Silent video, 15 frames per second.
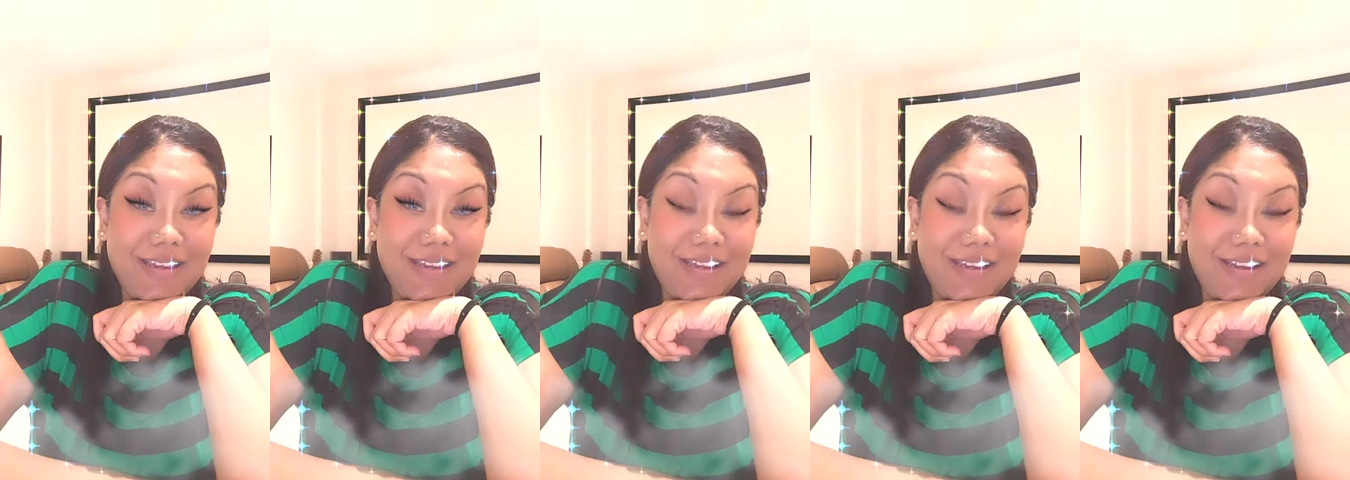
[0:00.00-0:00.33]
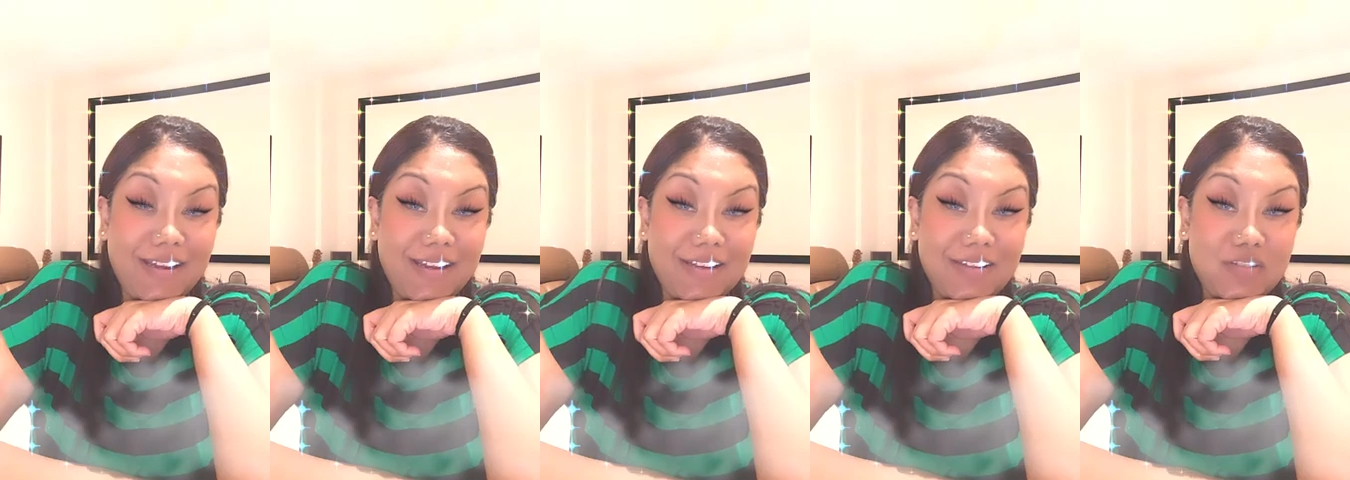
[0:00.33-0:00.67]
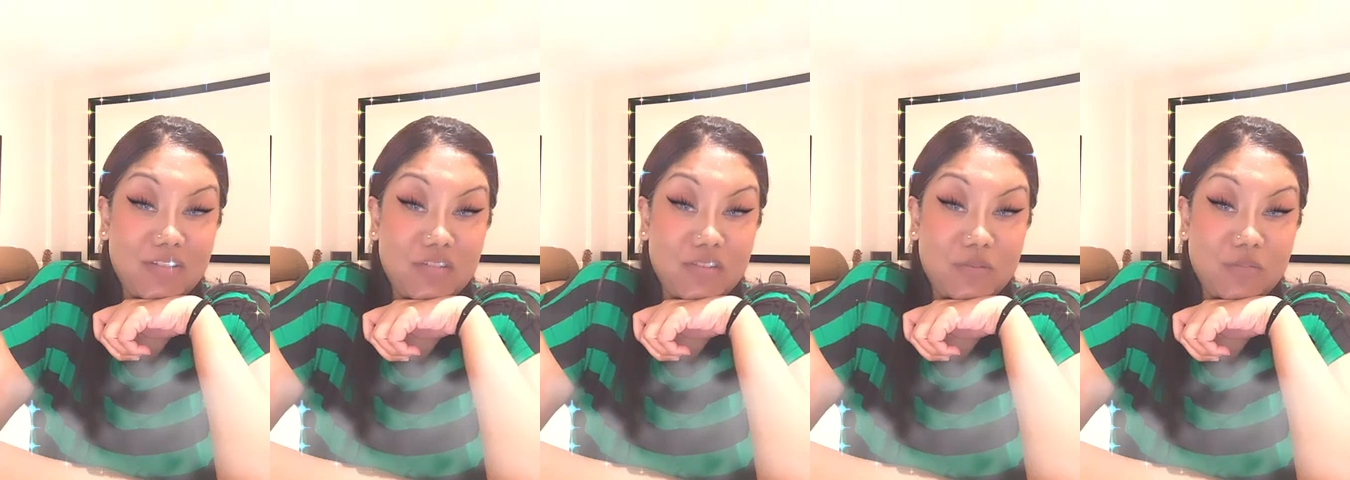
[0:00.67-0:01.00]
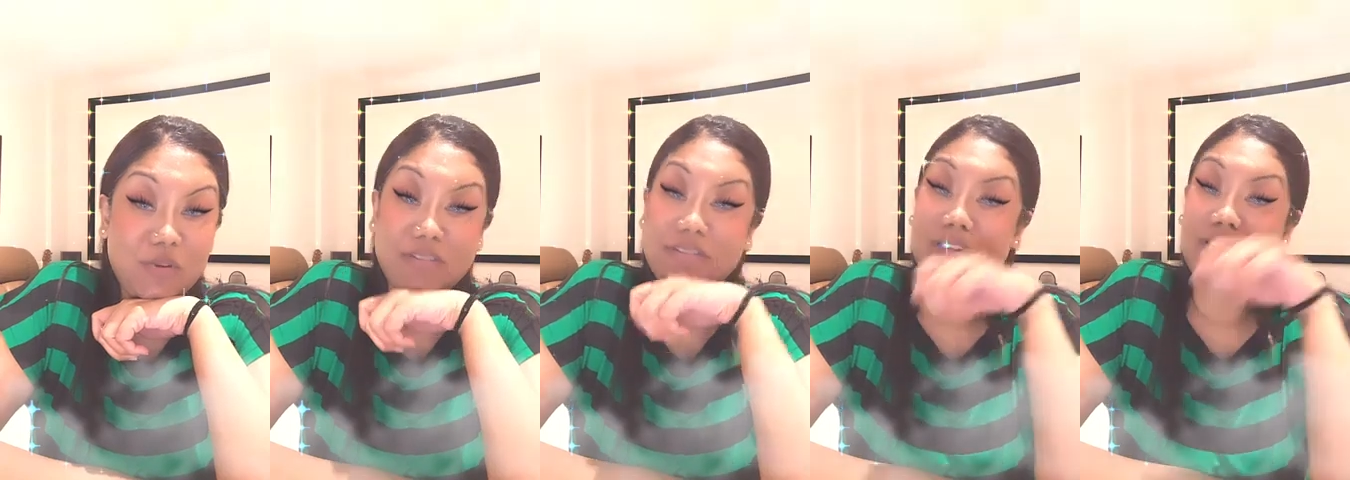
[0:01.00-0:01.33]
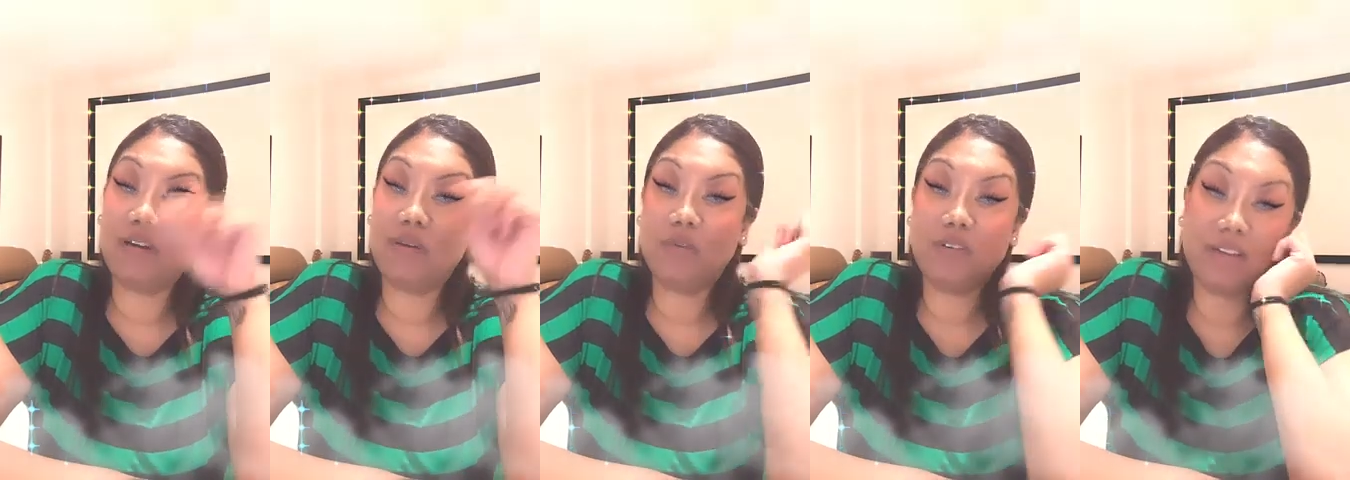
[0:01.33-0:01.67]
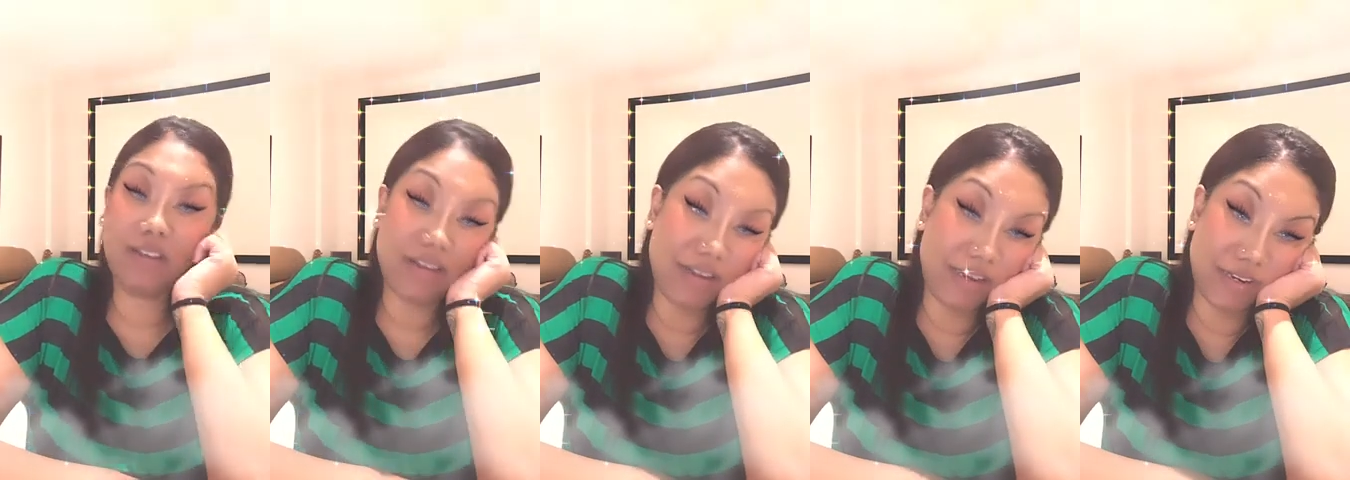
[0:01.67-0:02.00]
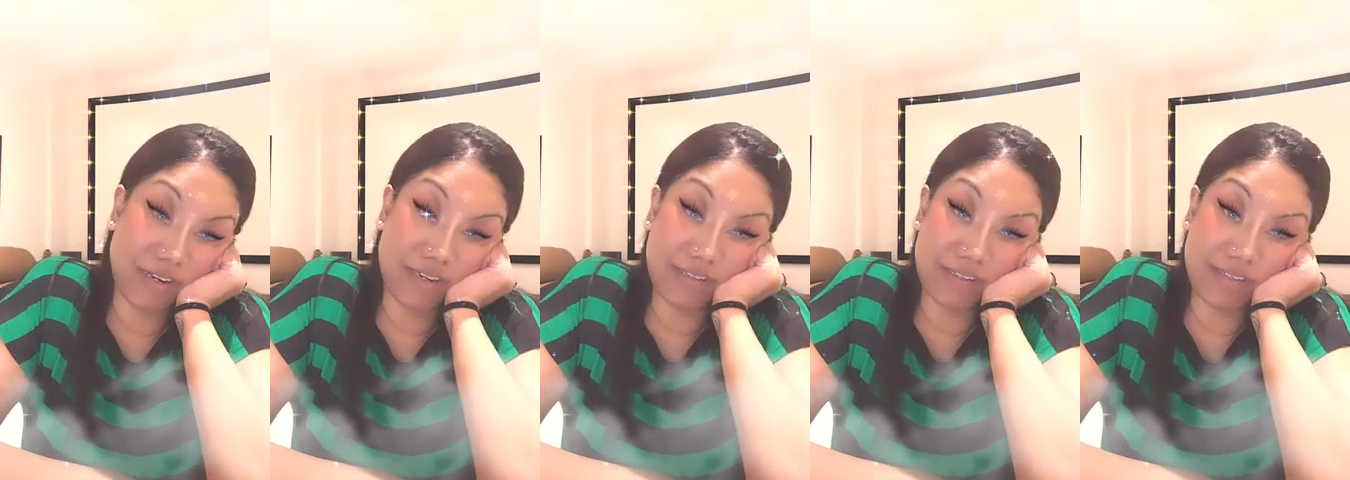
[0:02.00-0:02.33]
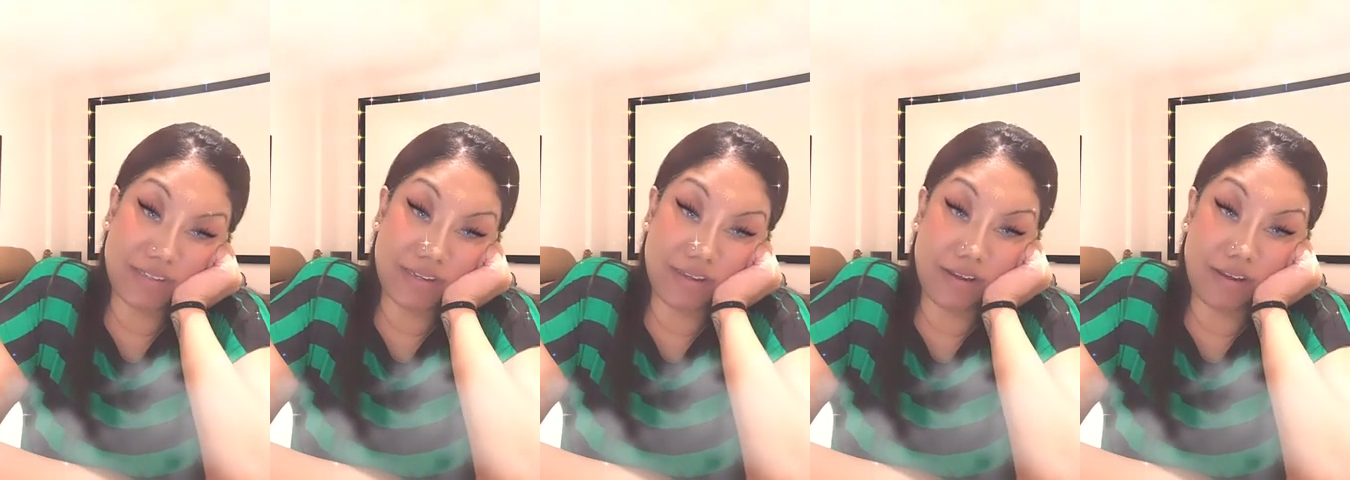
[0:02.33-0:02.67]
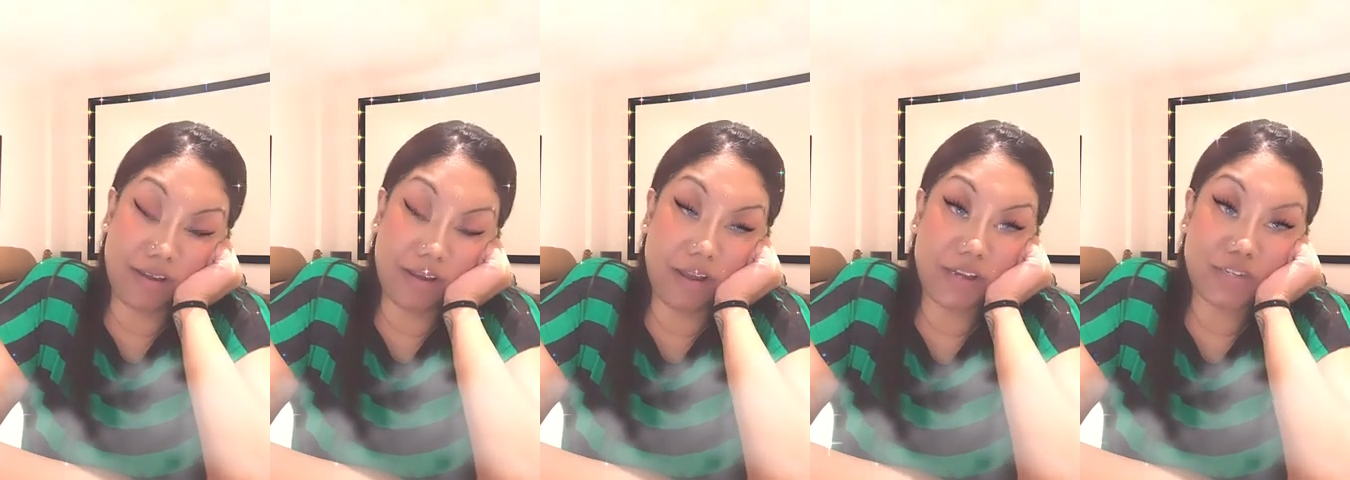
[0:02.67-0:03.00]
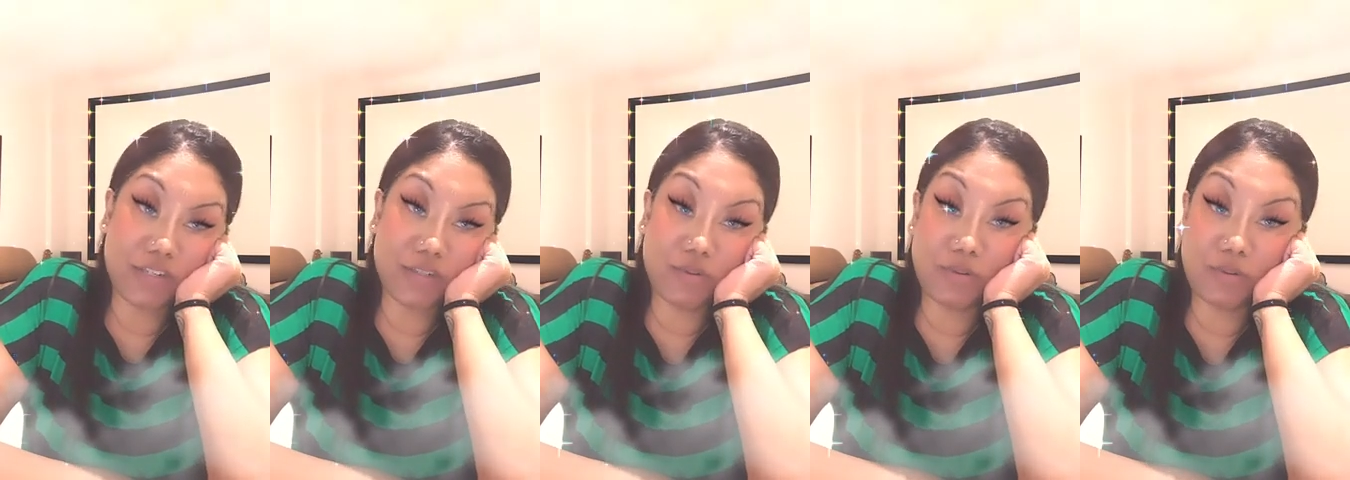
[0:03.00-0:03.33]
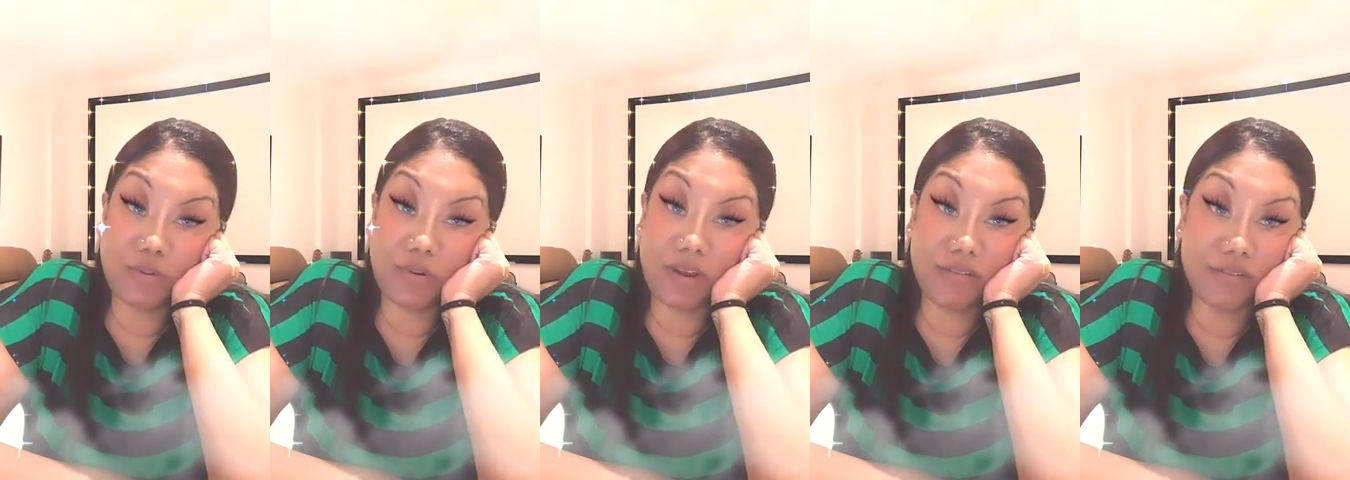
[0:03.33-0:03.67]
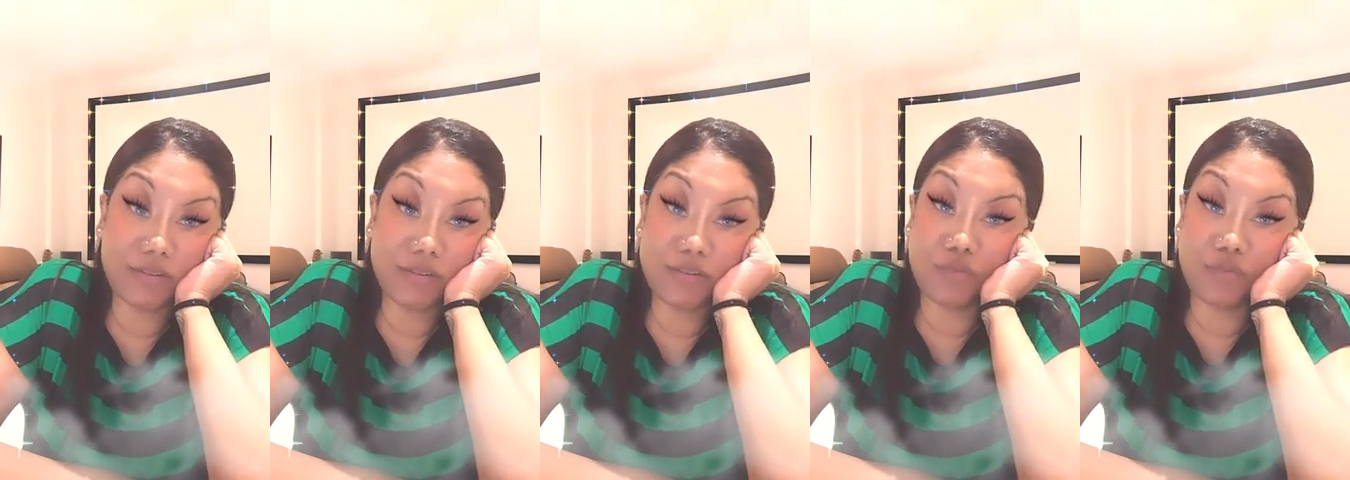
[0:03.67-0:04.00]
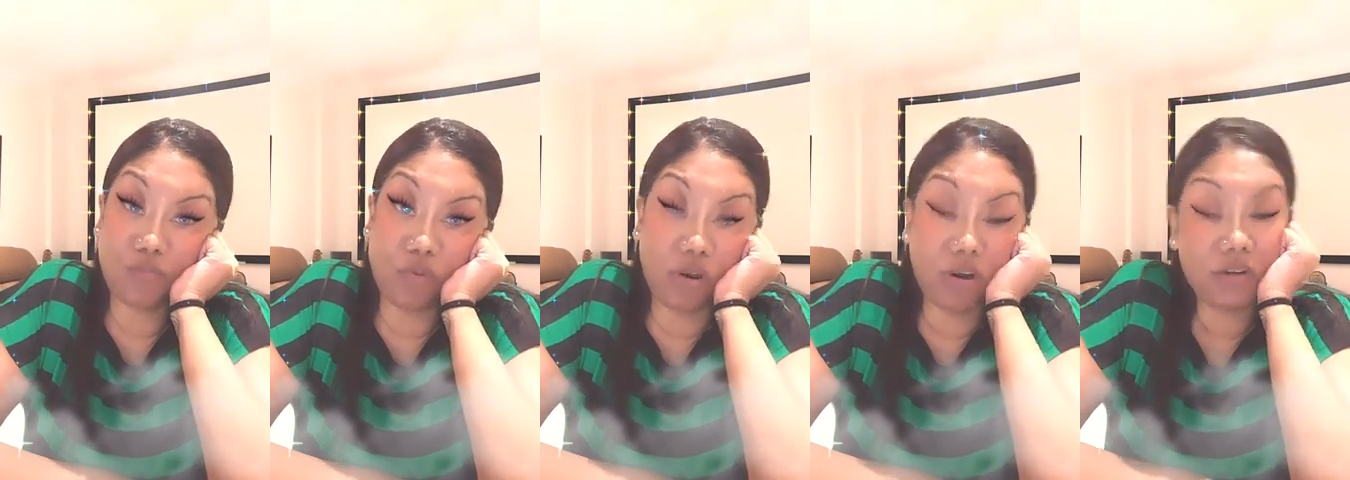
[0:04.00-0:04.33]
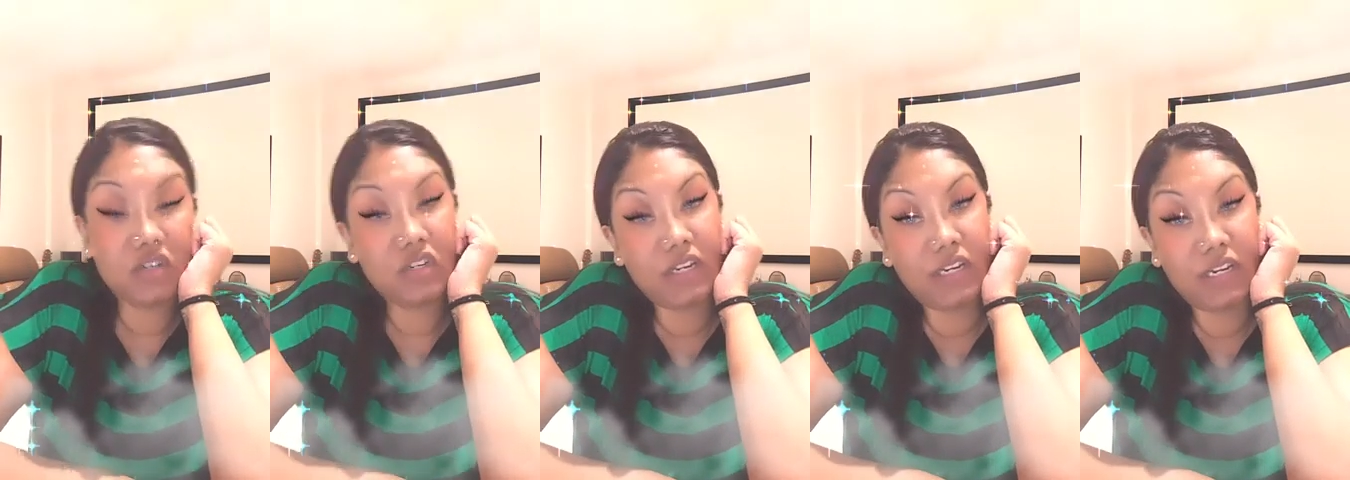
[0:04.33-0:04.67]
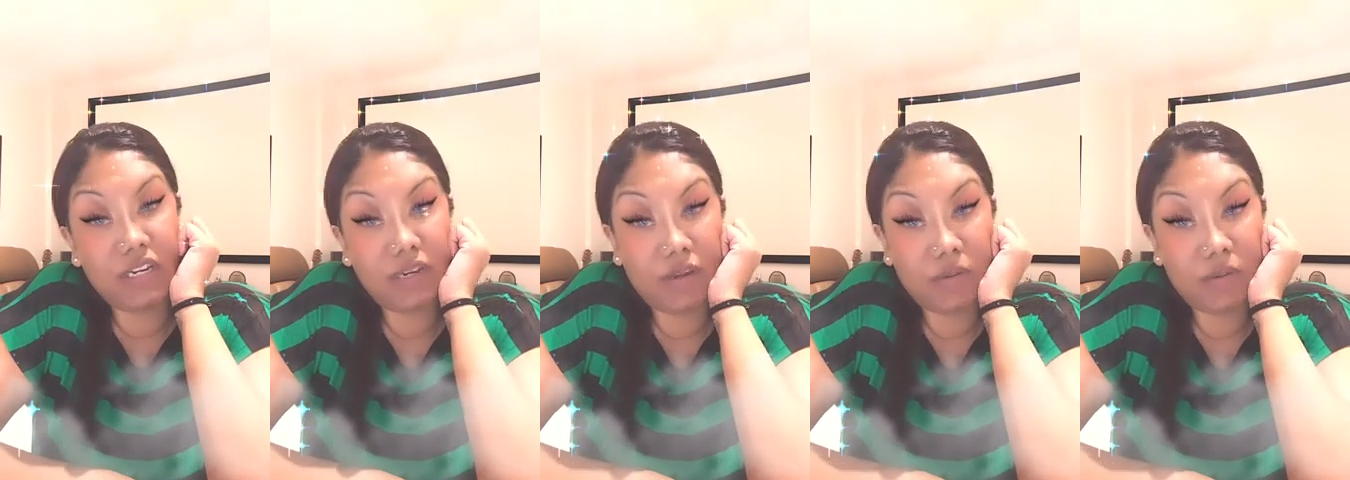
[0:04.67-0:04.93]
Hey guys, just wanted to come online and say hi to whoever is watching.